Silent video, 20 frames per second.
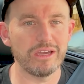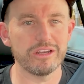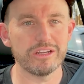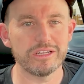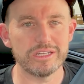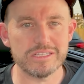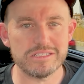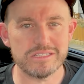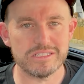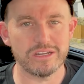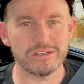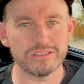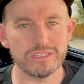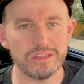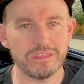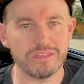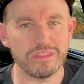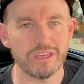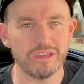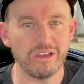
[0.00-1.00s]
I don't necessarily
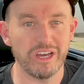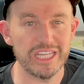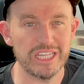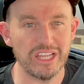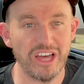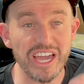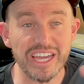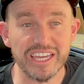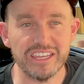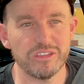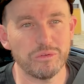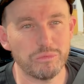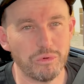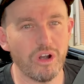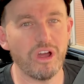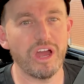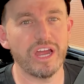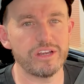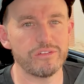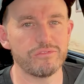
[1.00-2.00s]
think I like the
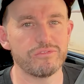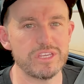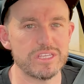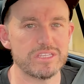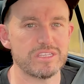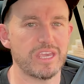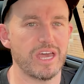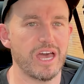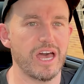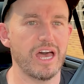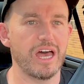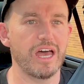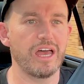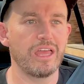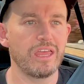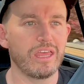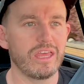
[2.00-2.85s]
ride of this car